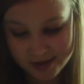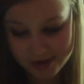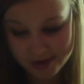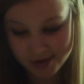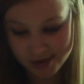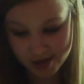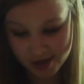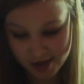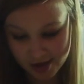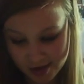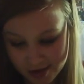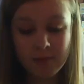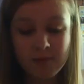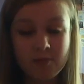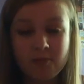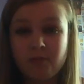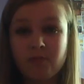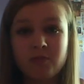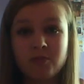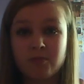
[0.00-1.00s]
Joe.
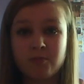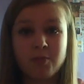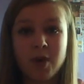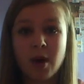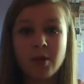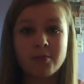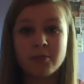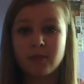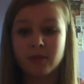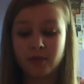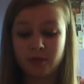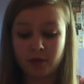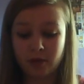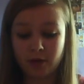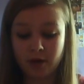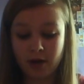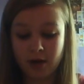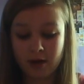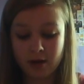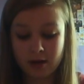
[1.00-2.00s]
I'm pumped
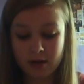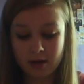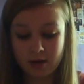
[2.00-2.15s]
for it.